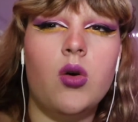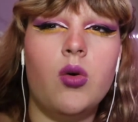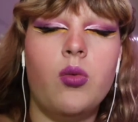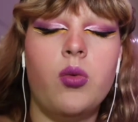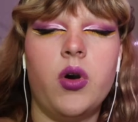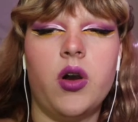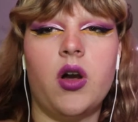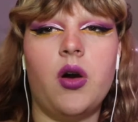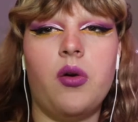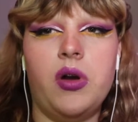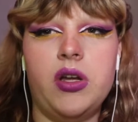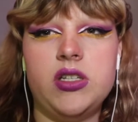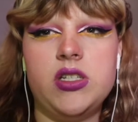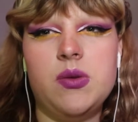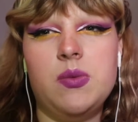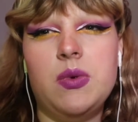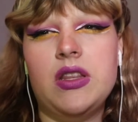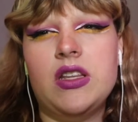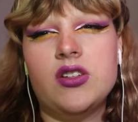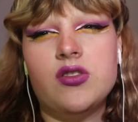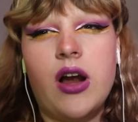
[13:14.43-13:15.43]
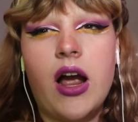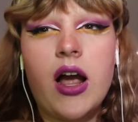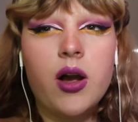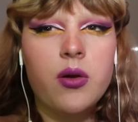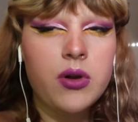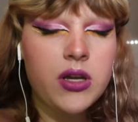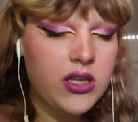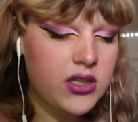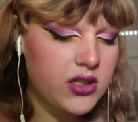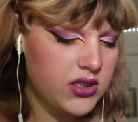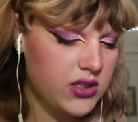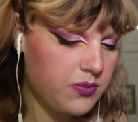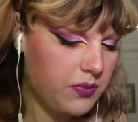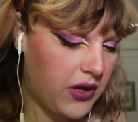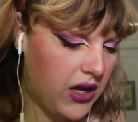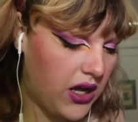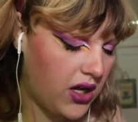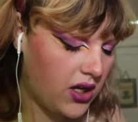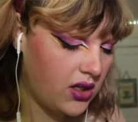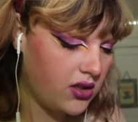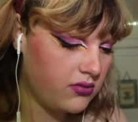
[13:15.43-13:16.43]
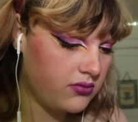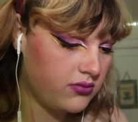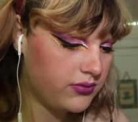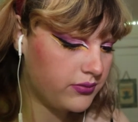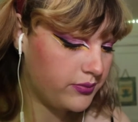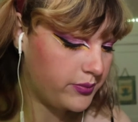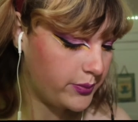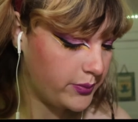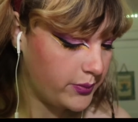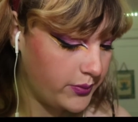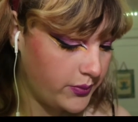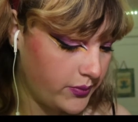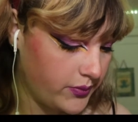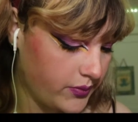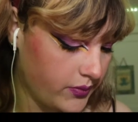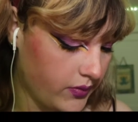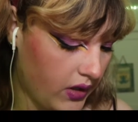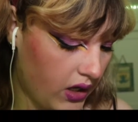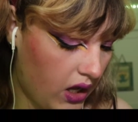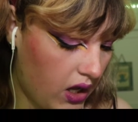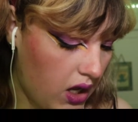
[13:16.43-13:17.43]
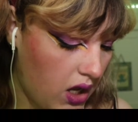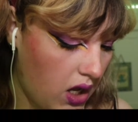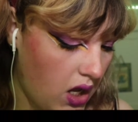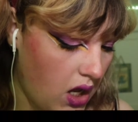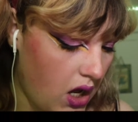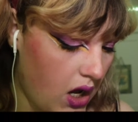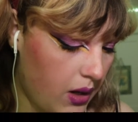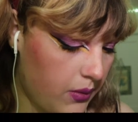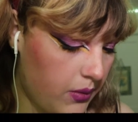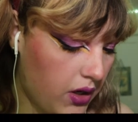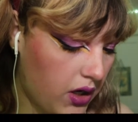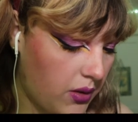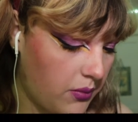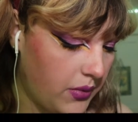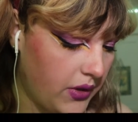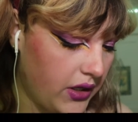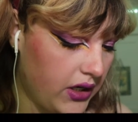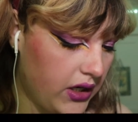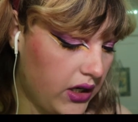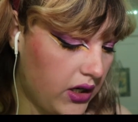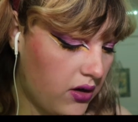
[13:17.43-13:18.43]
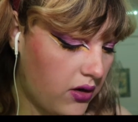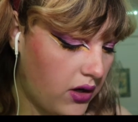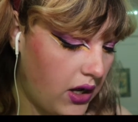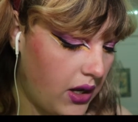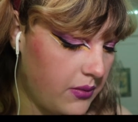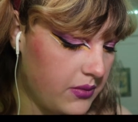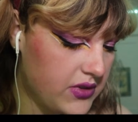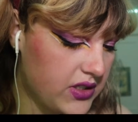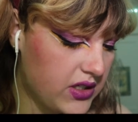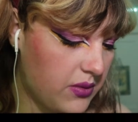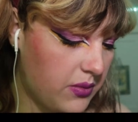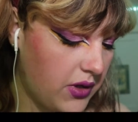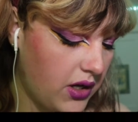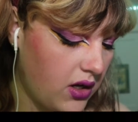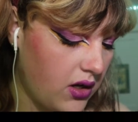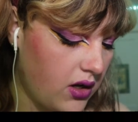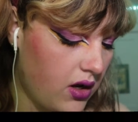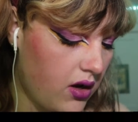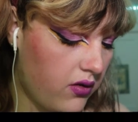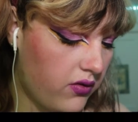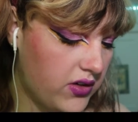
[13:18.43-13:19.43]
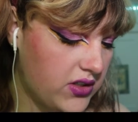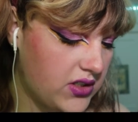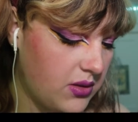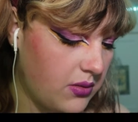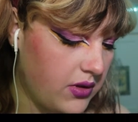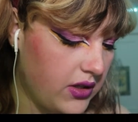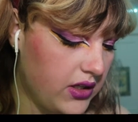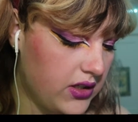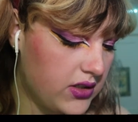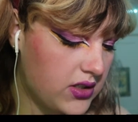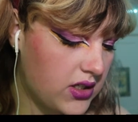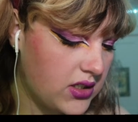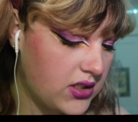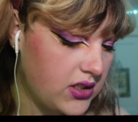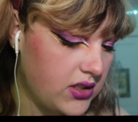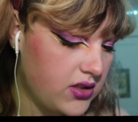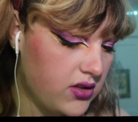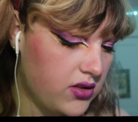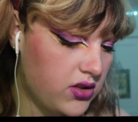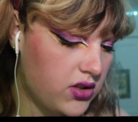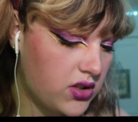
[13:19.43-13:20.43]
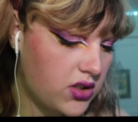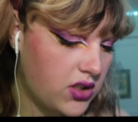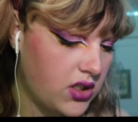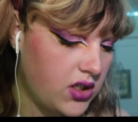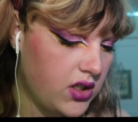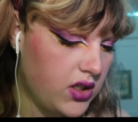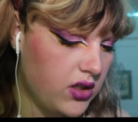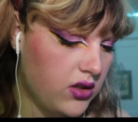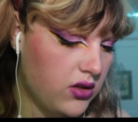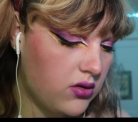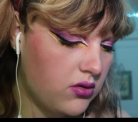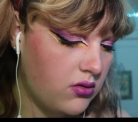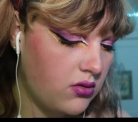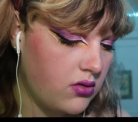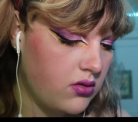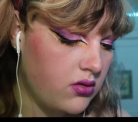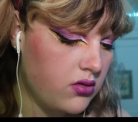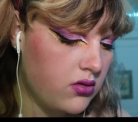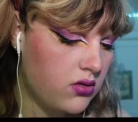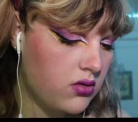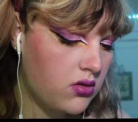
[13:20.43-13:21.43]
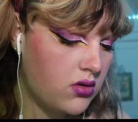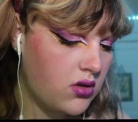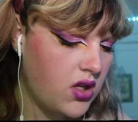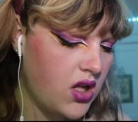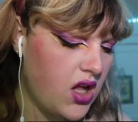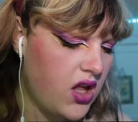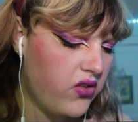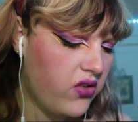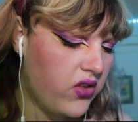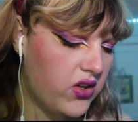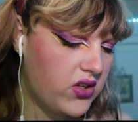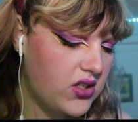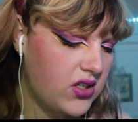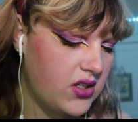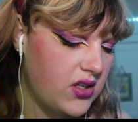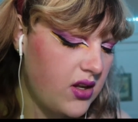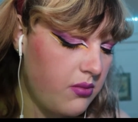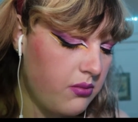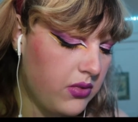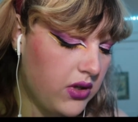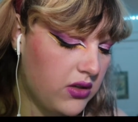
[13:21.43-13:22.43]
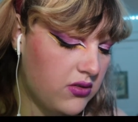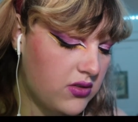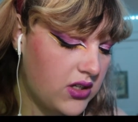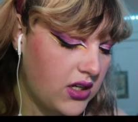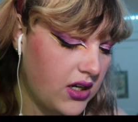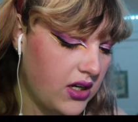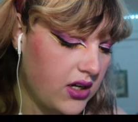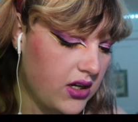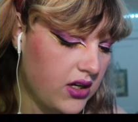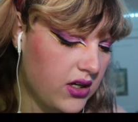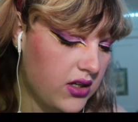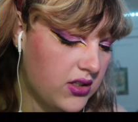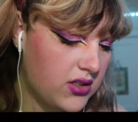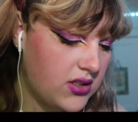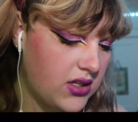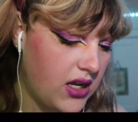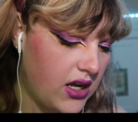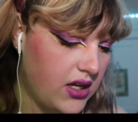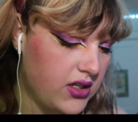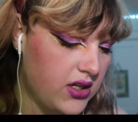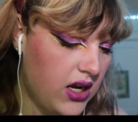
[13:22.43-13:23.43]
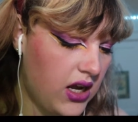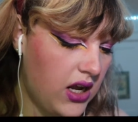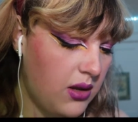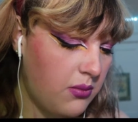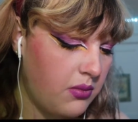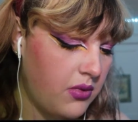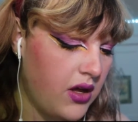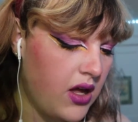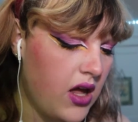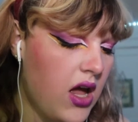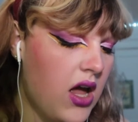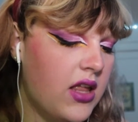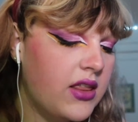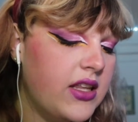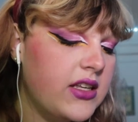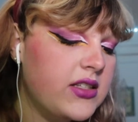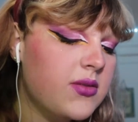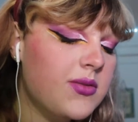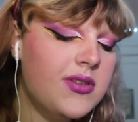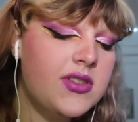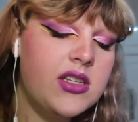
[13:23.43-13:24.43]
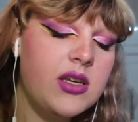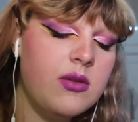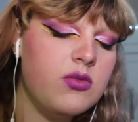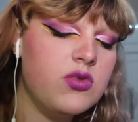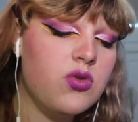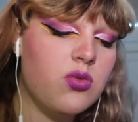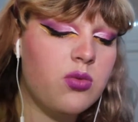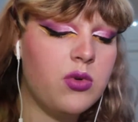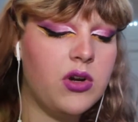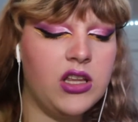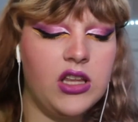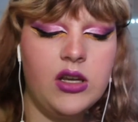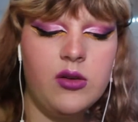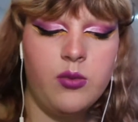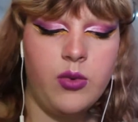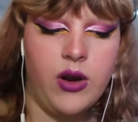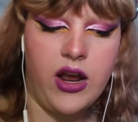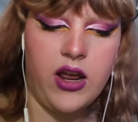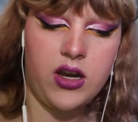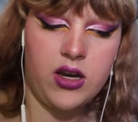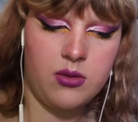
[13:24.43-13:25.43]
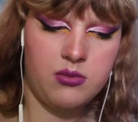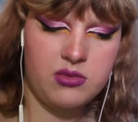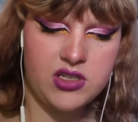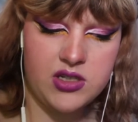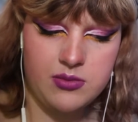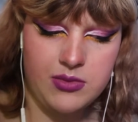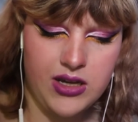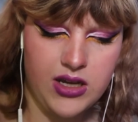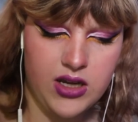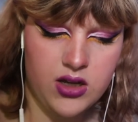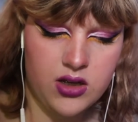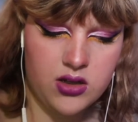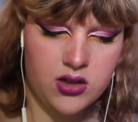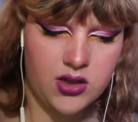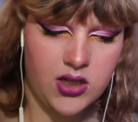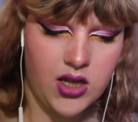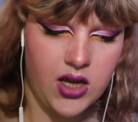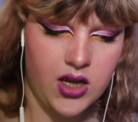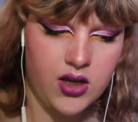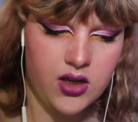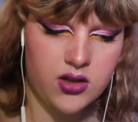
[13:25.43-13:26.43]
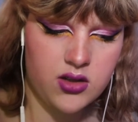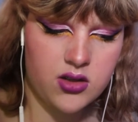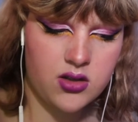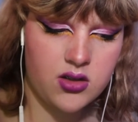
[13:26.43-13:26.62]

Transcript: were going to be the drag queens, but I'm not complaining. Okay, I'm skipping over some of these because these are just cute. This is a music cassette tape. This one seems really random to me. Like,